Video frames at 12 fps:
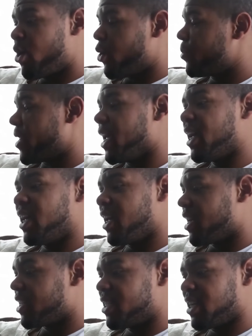Hope they
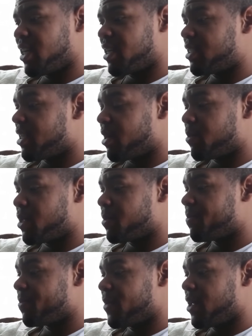can change
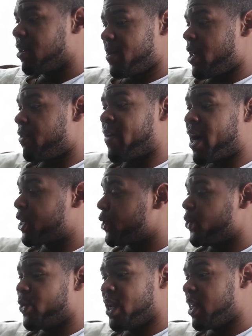something. If I
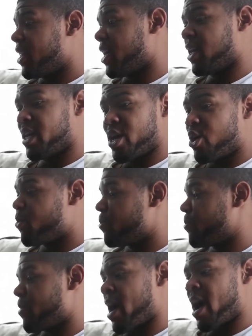can do anything to help
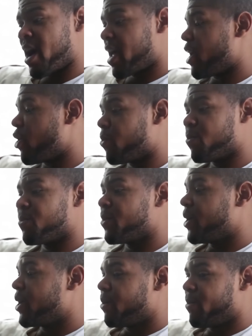them, I'll help
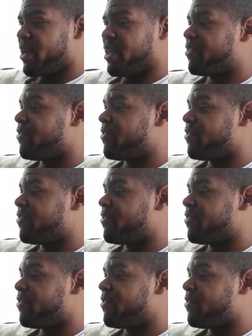them. But